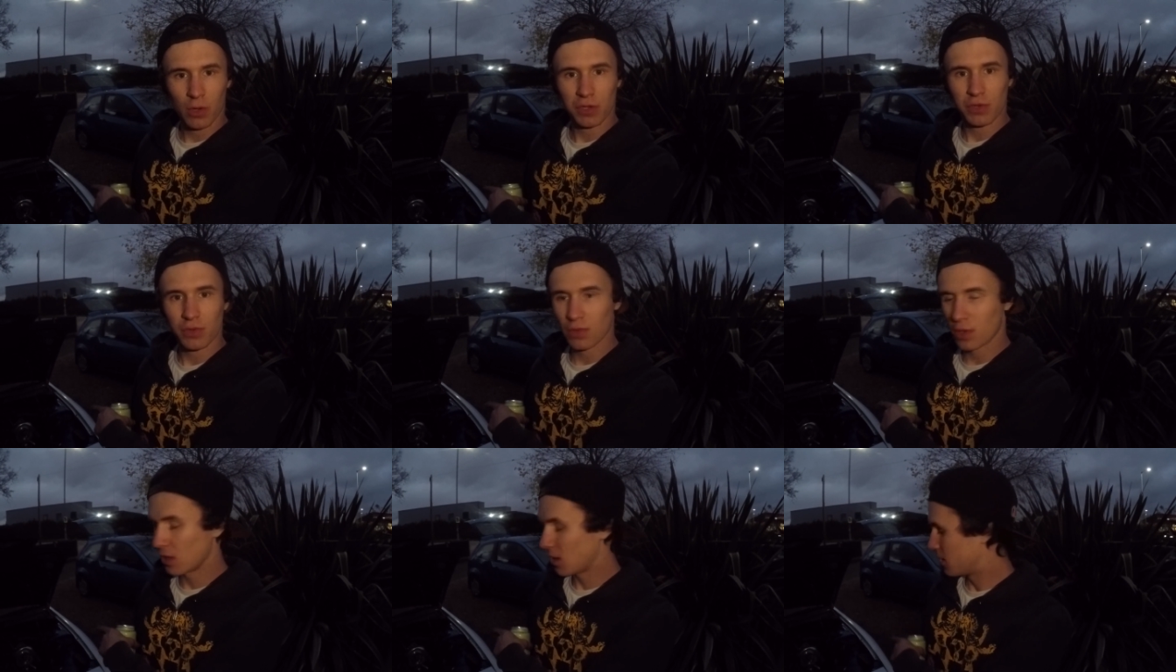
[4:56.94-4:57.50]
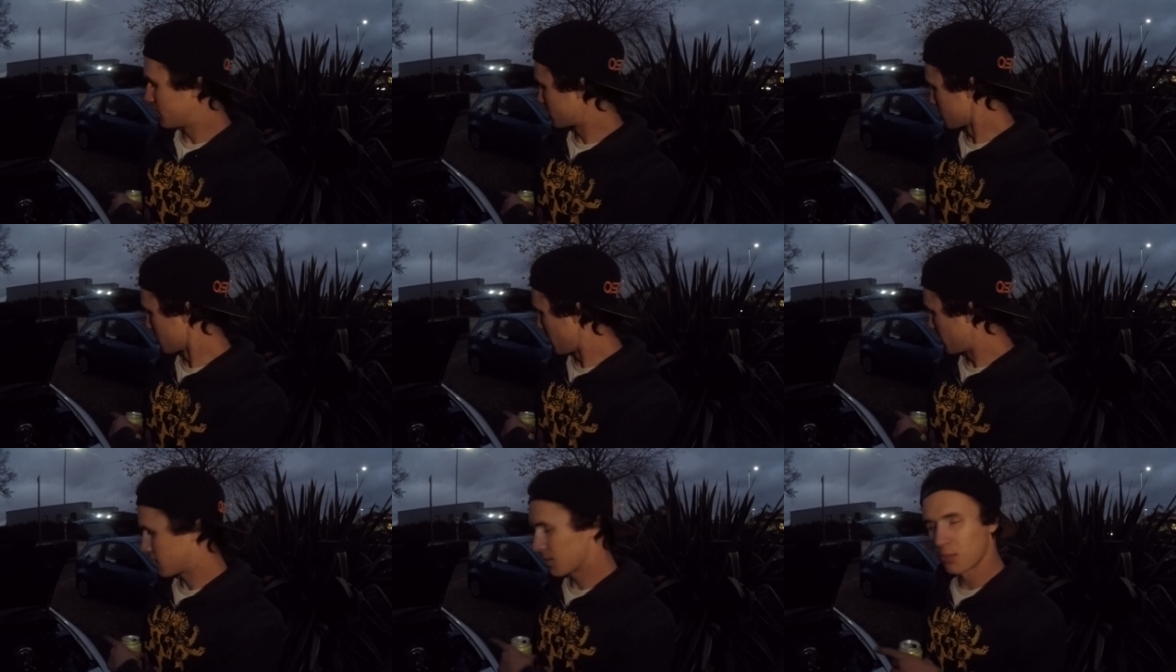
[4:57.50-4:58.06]
on and all the lines
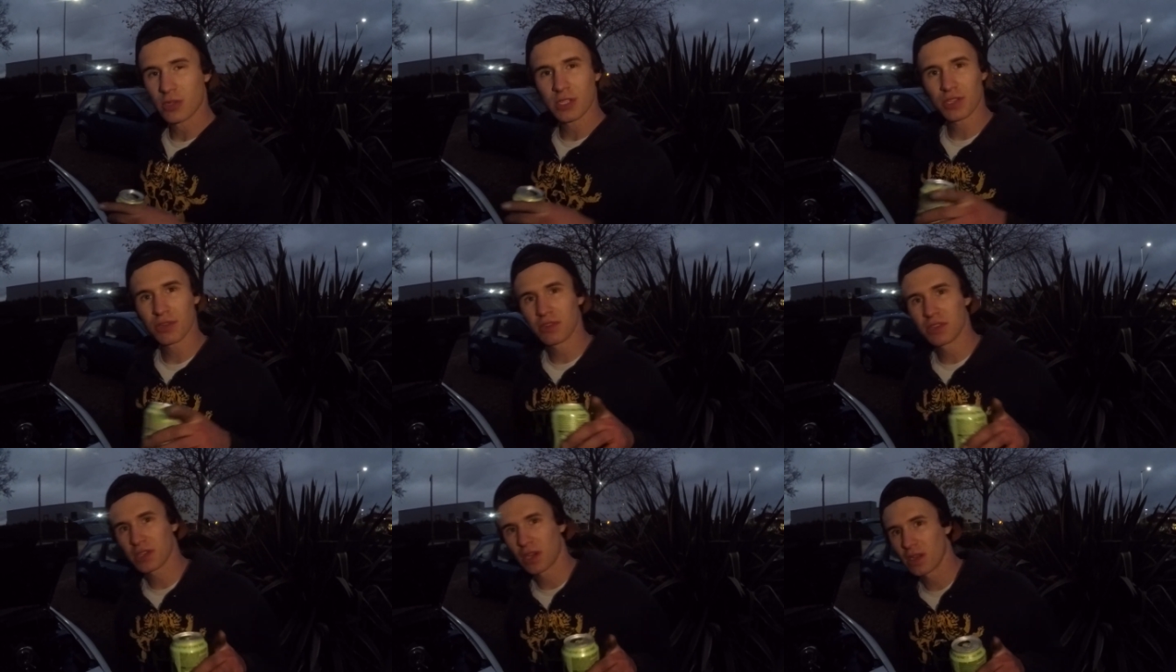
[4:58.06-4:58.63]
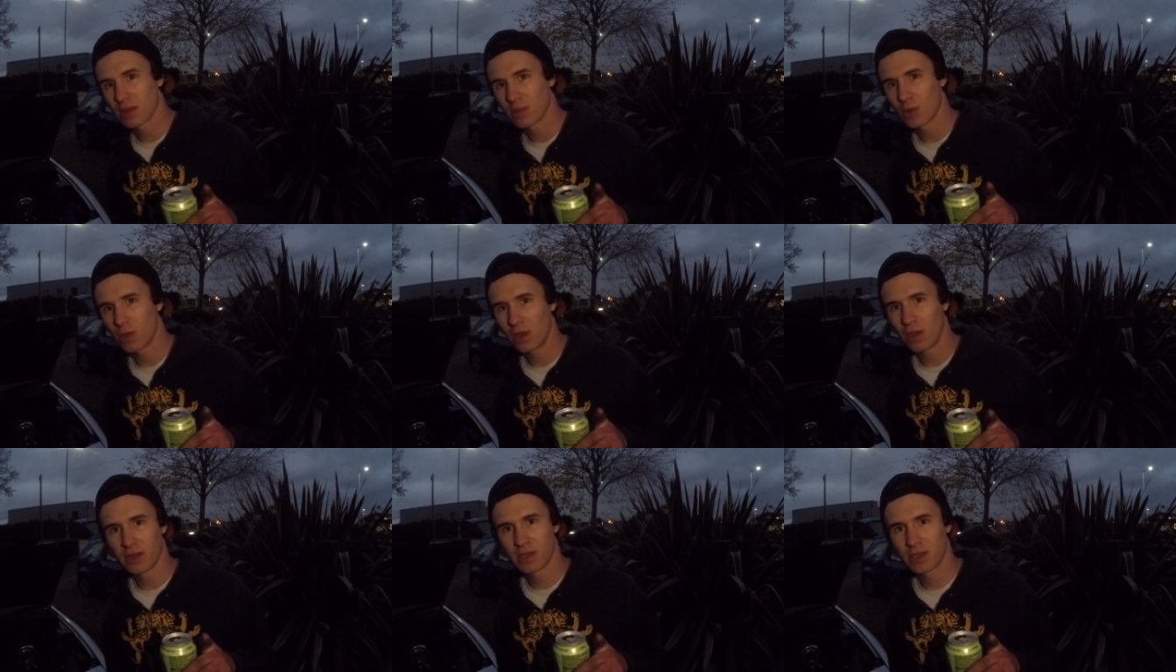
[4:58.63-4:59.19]
ran. I'm pretty sure you tightened up all
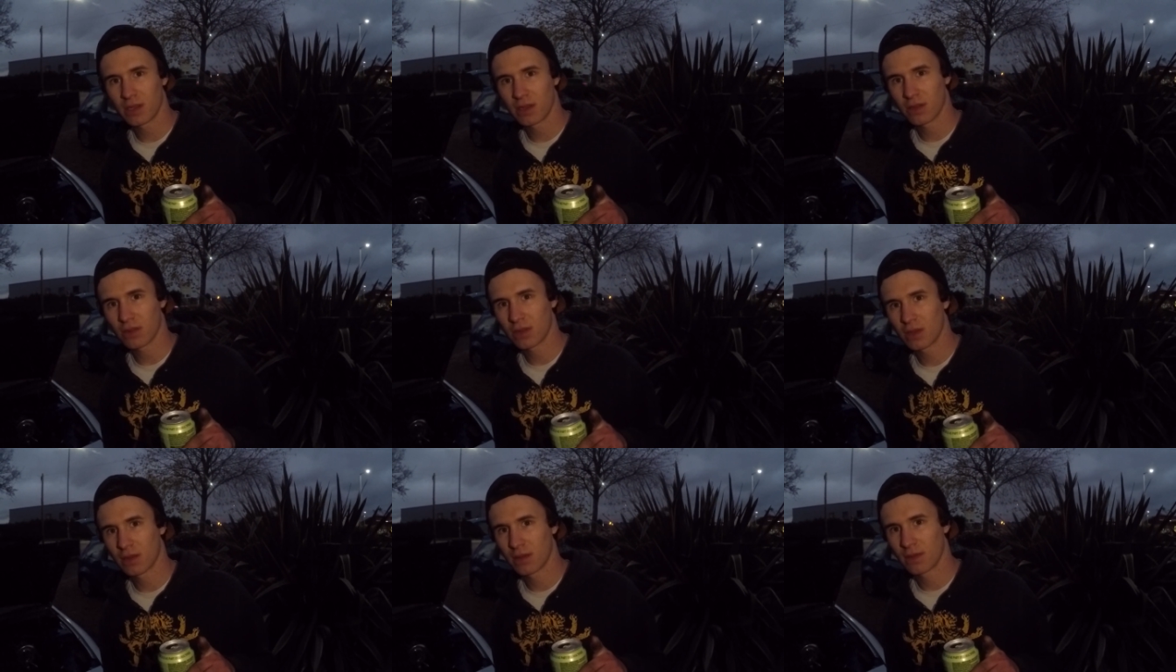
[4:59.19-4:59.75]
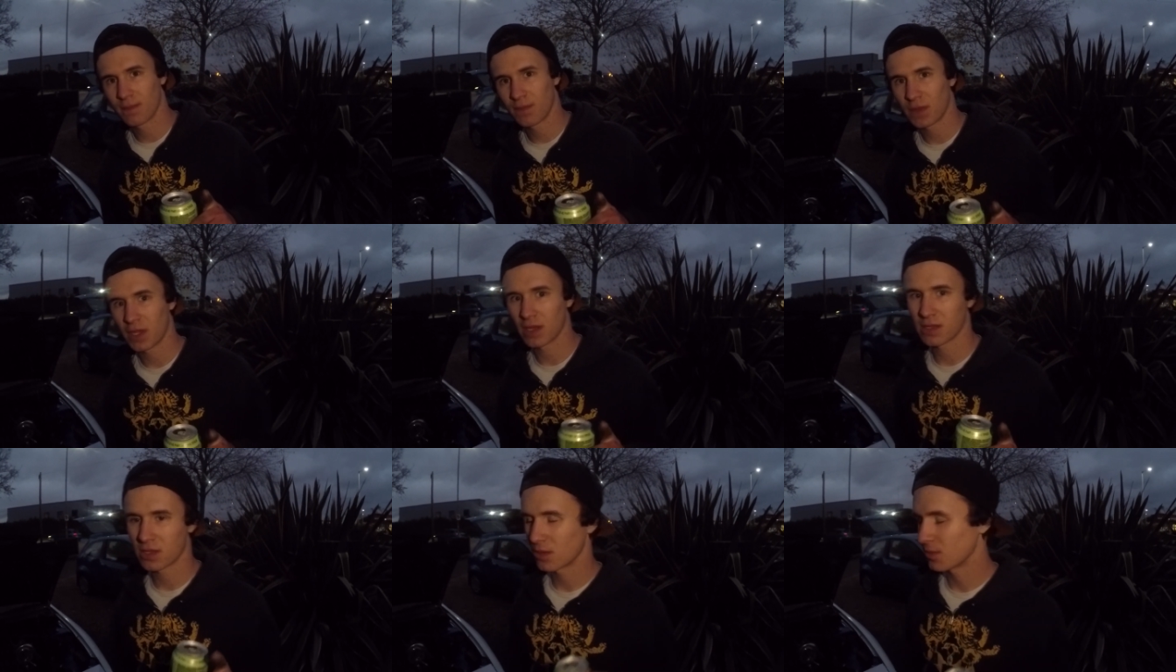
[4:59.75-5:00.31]
the lines, didn't you?
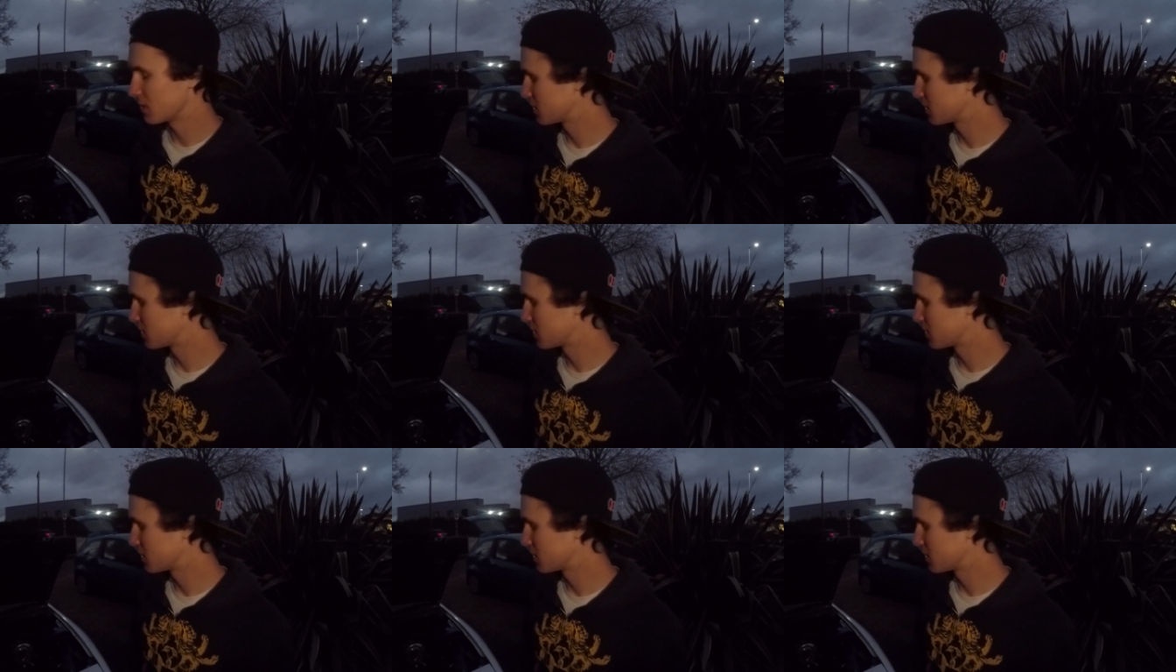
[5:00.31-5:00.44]
Yeah, so